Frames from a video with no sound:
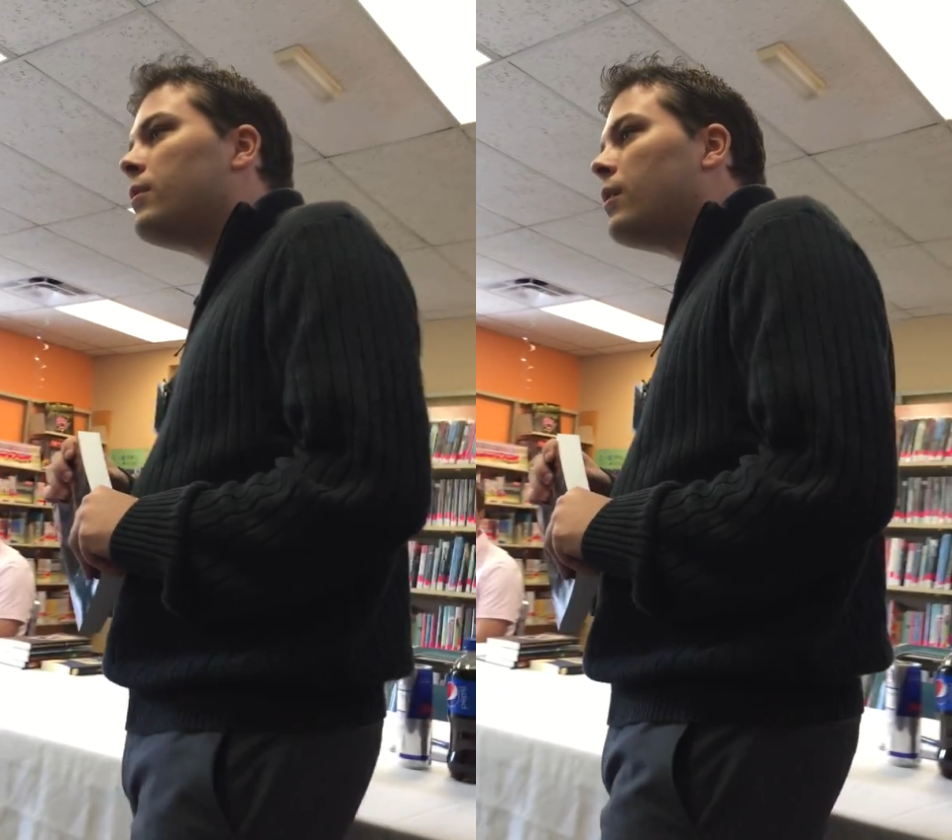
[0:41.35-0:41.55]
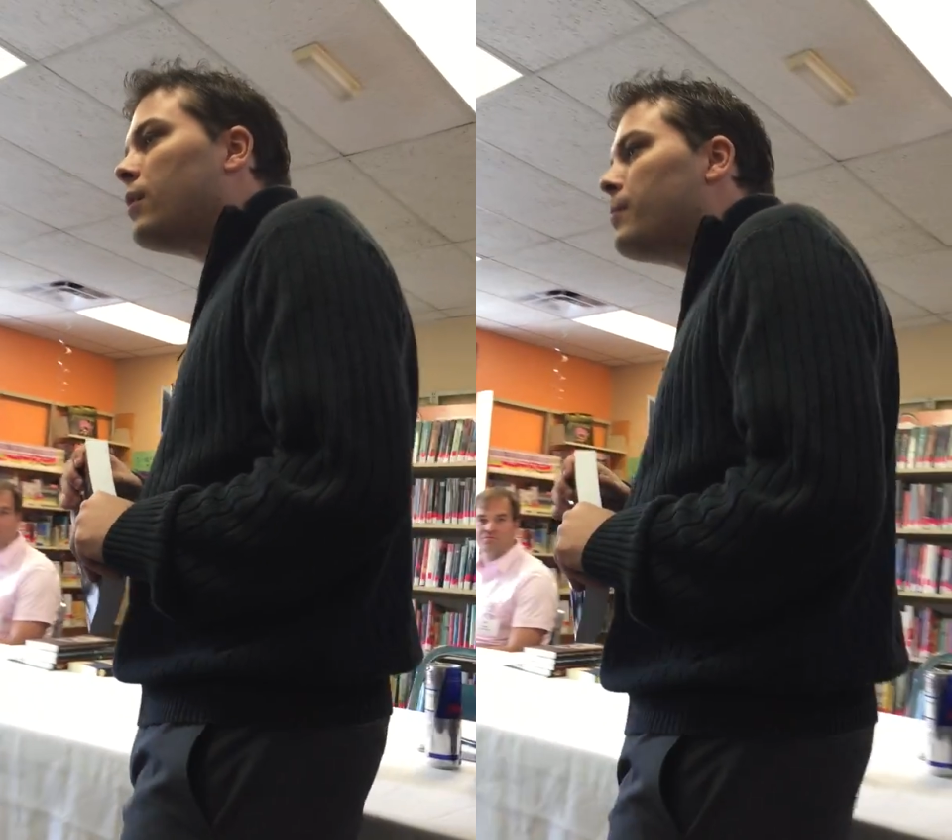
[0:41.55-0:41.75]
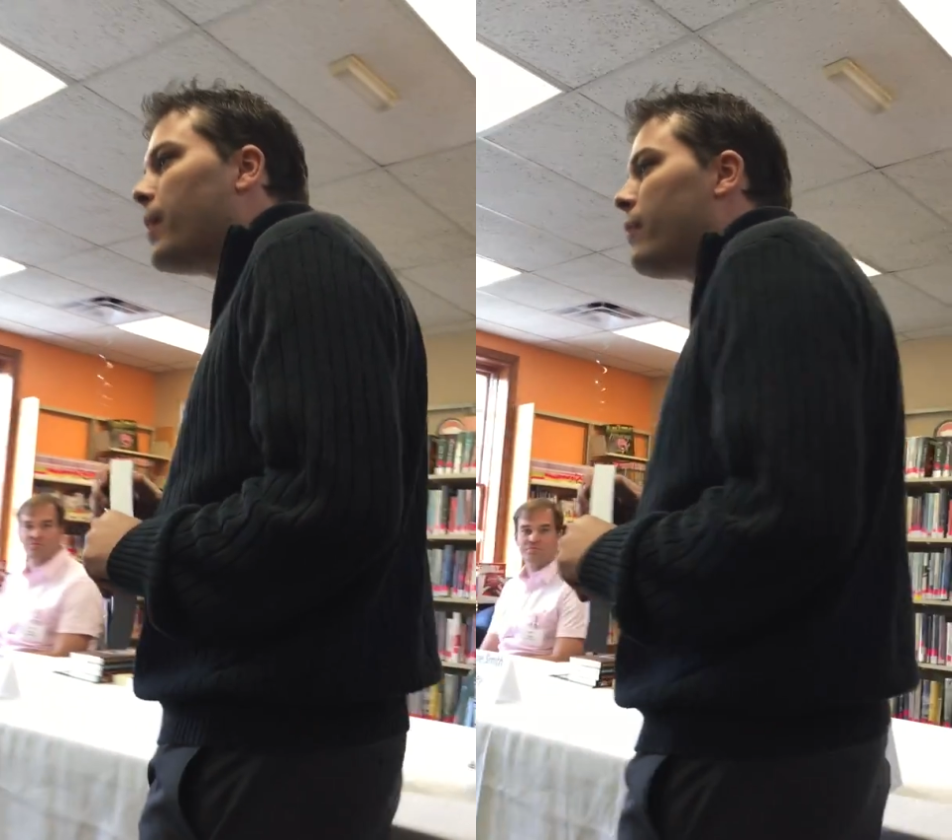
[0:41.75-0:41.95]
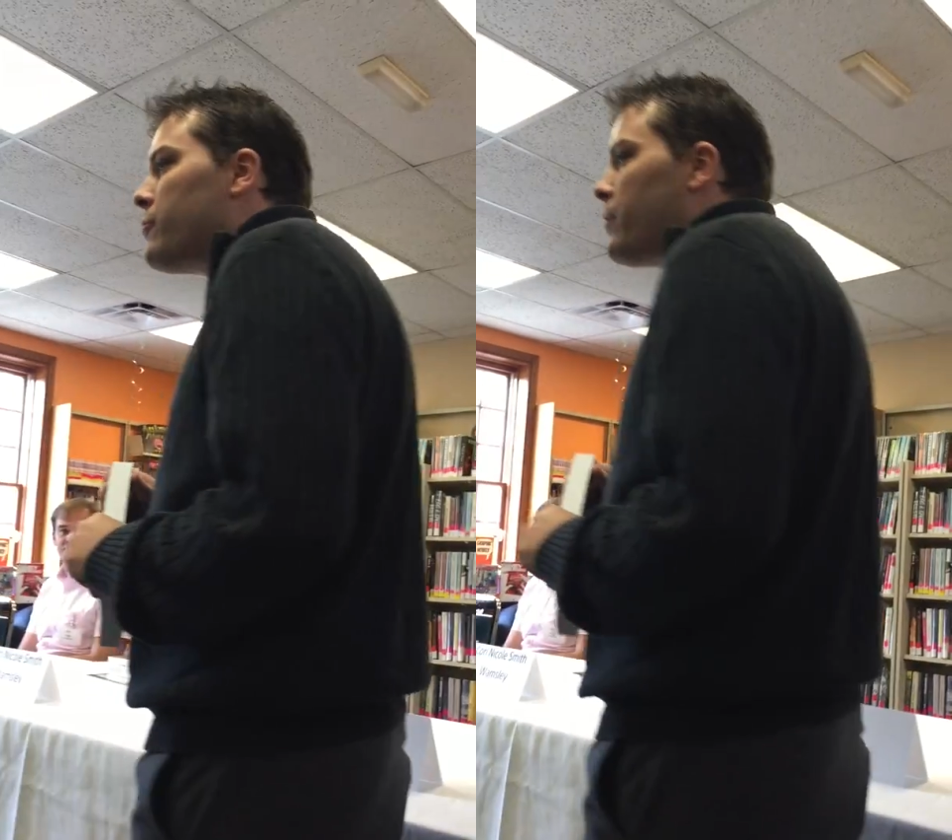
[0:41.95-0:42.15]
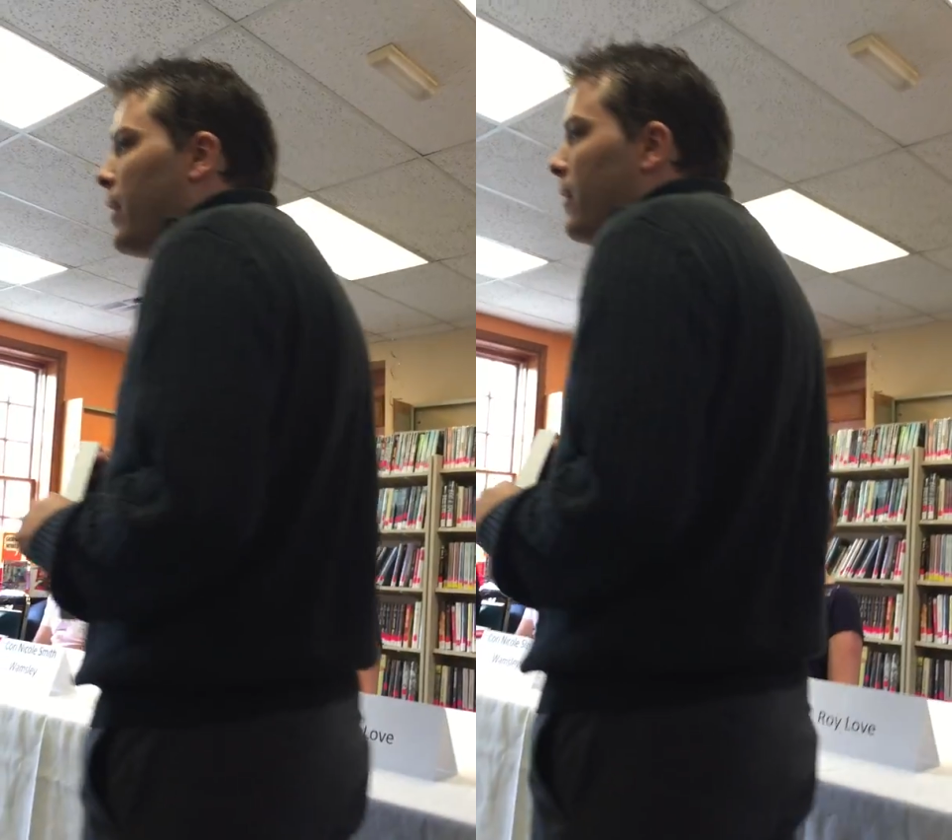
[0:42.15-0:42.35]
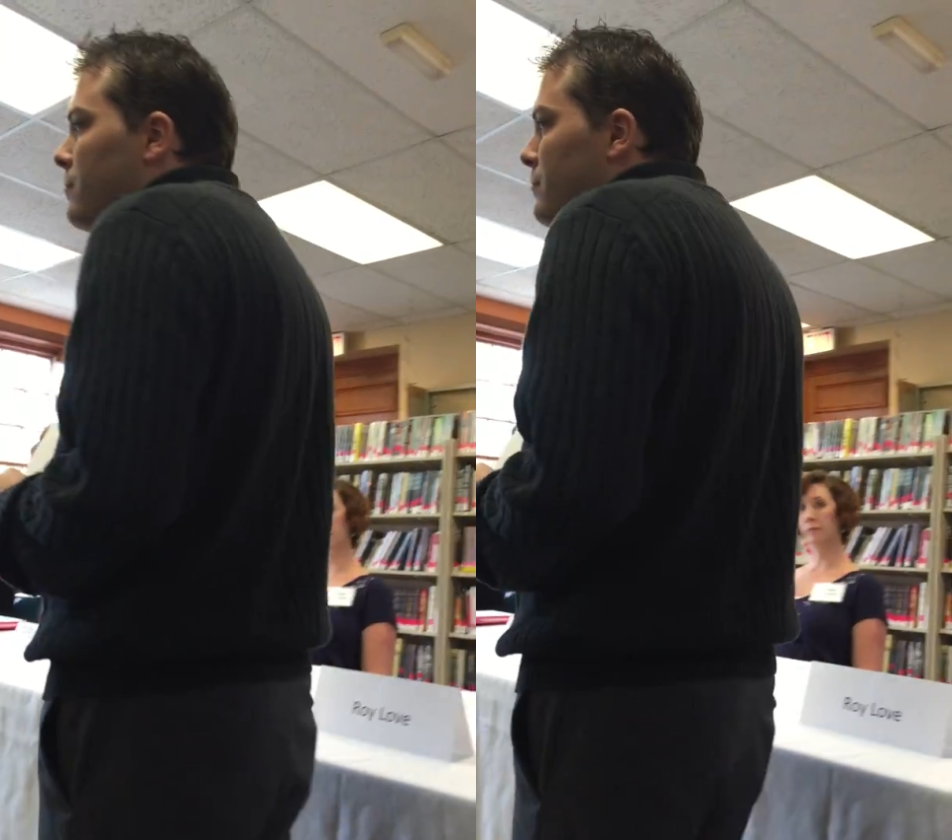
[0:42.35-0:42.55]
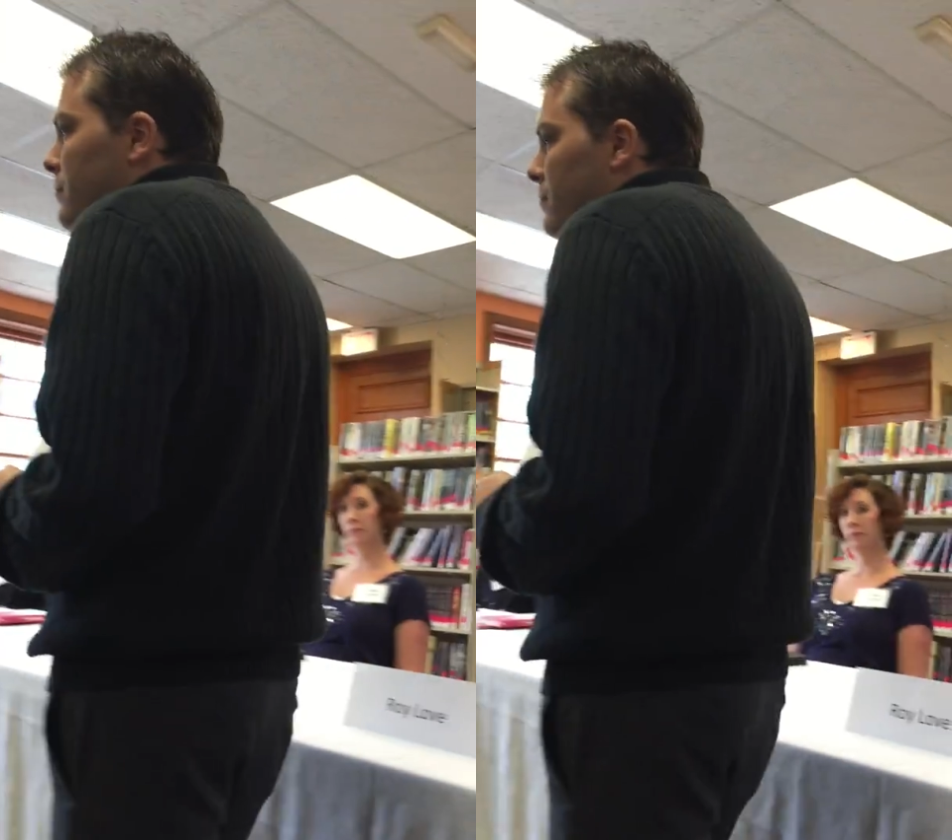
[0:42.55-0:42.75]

After that,